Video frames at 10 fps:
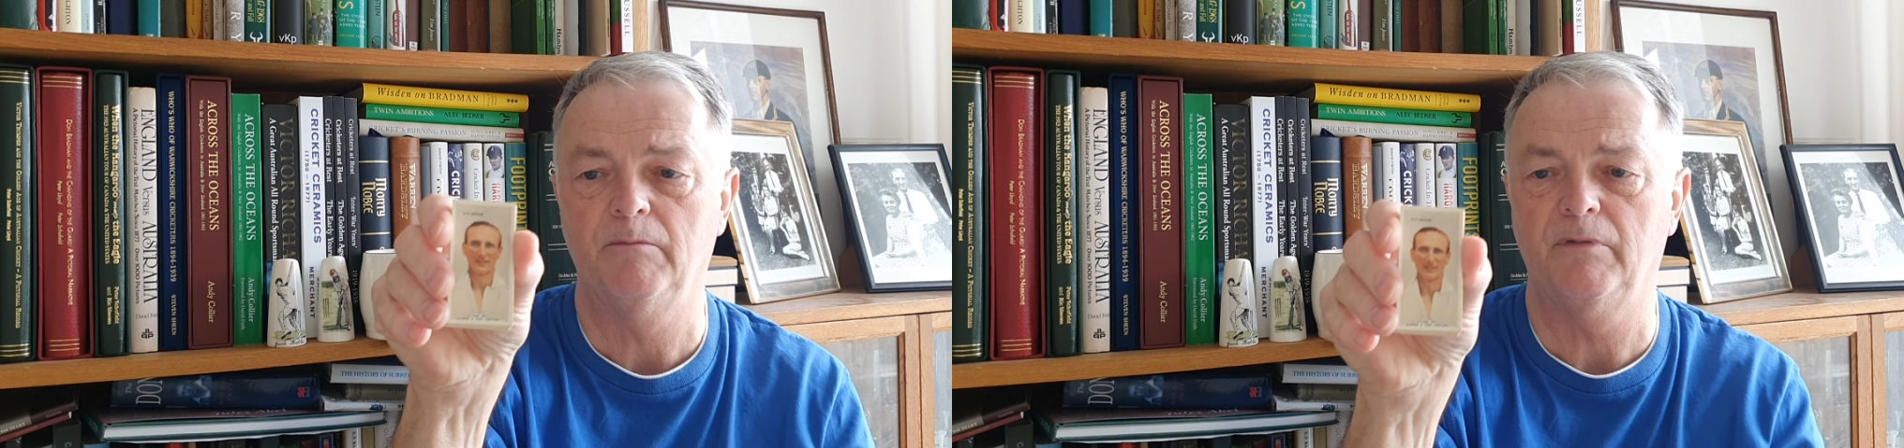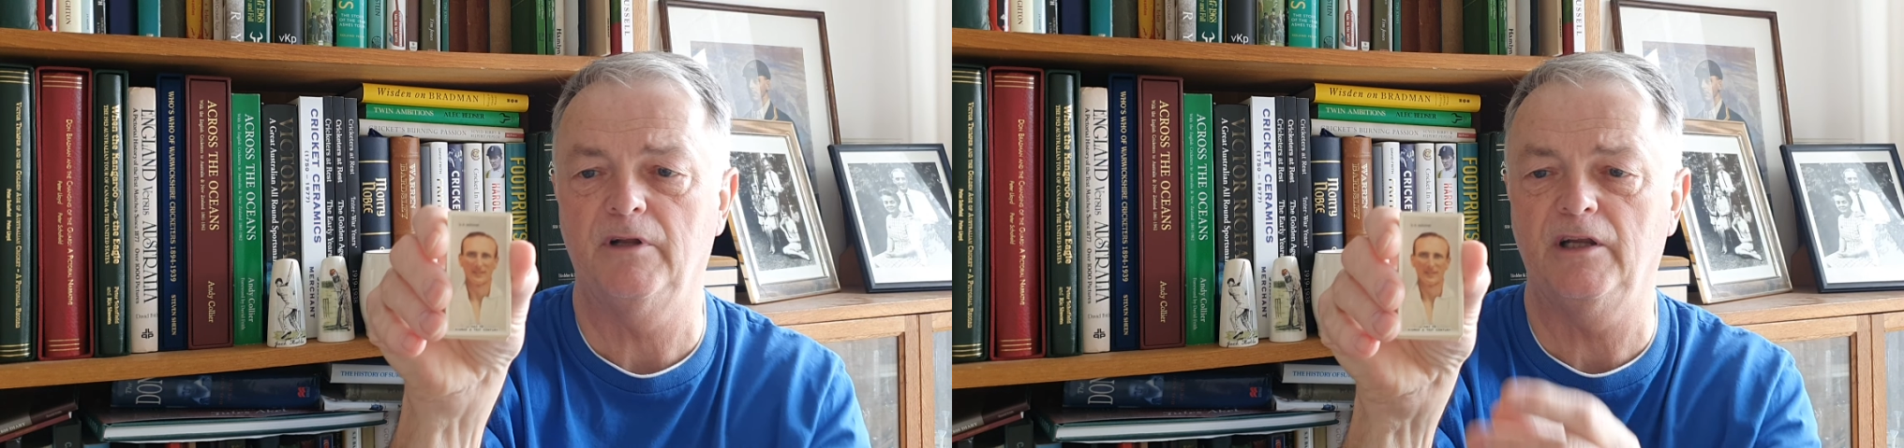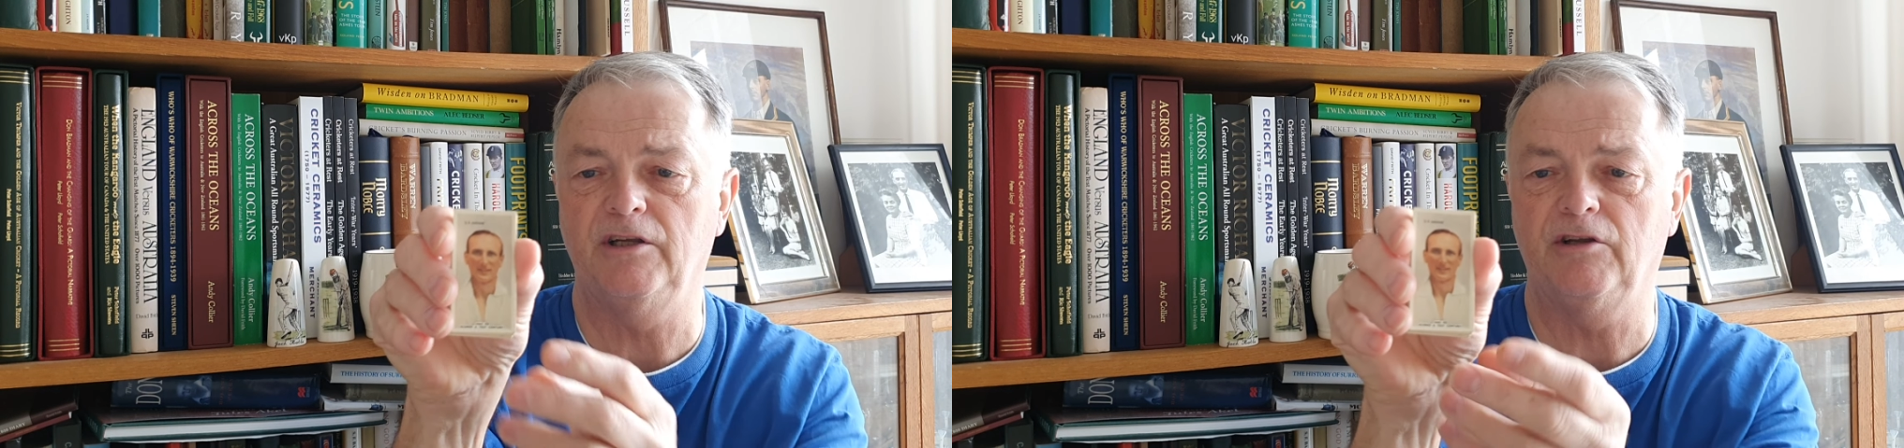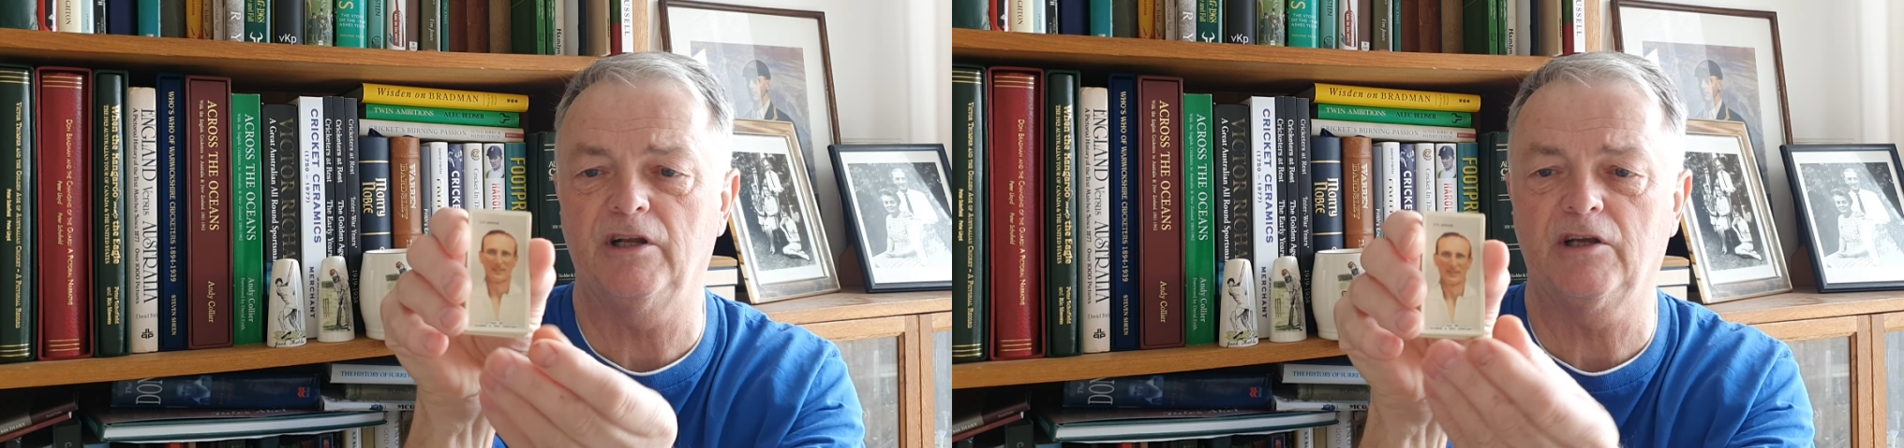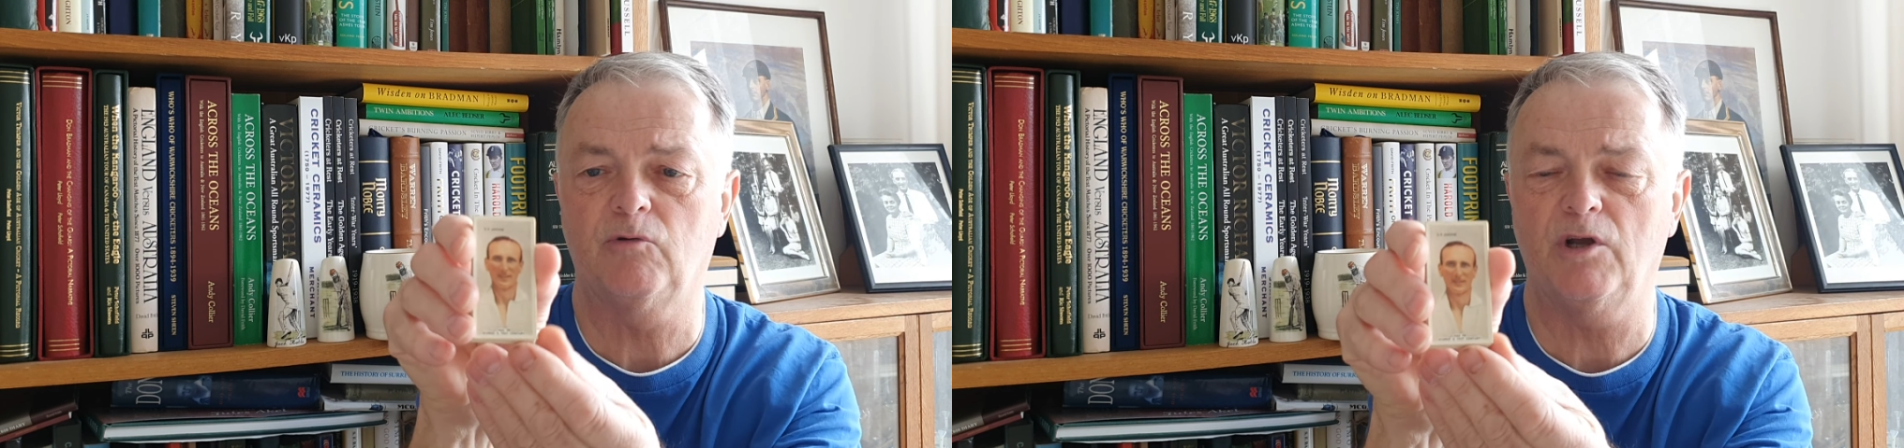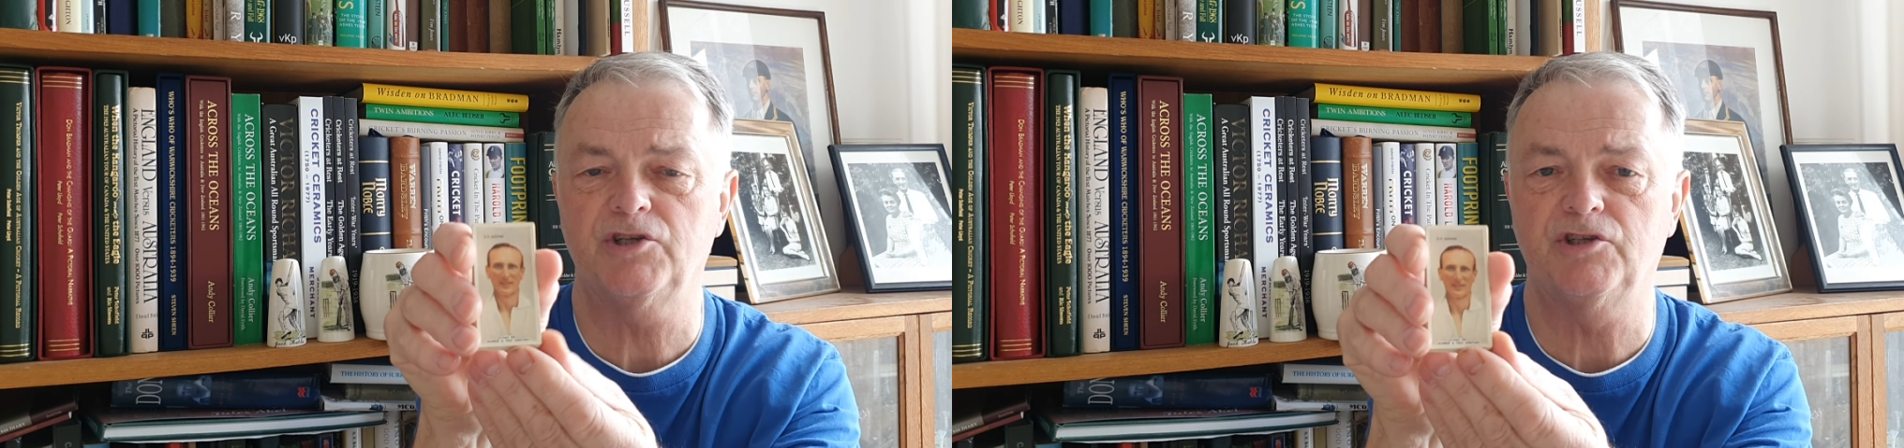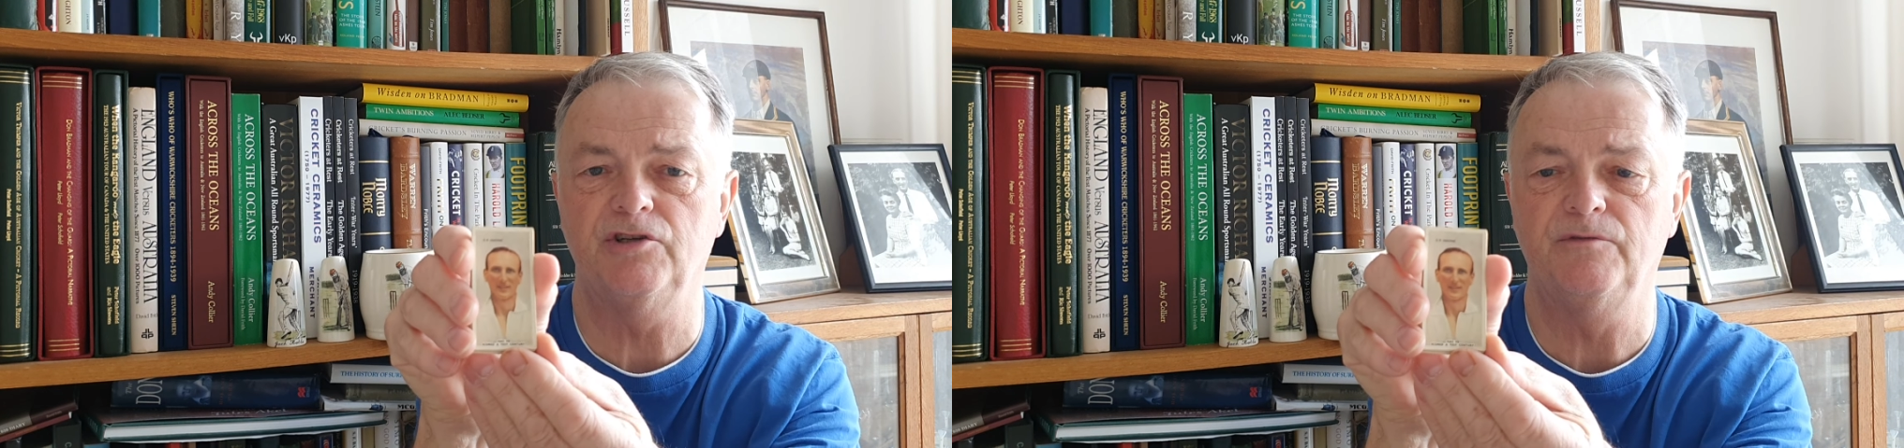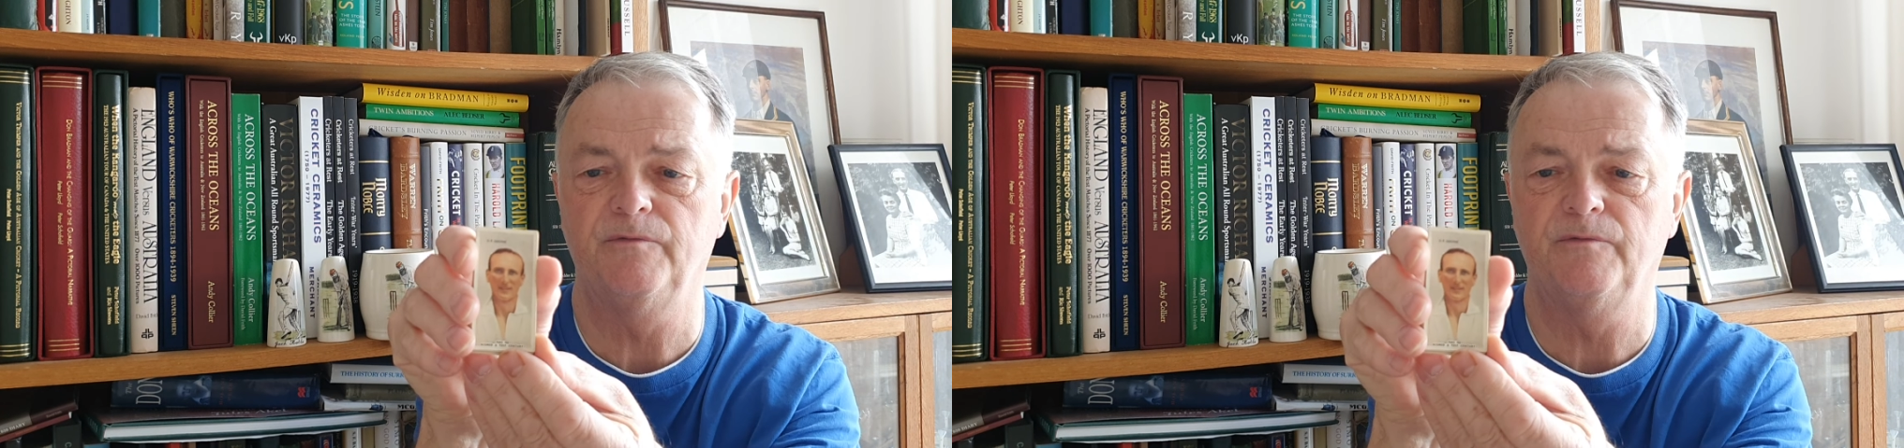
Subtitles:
But then you get a question.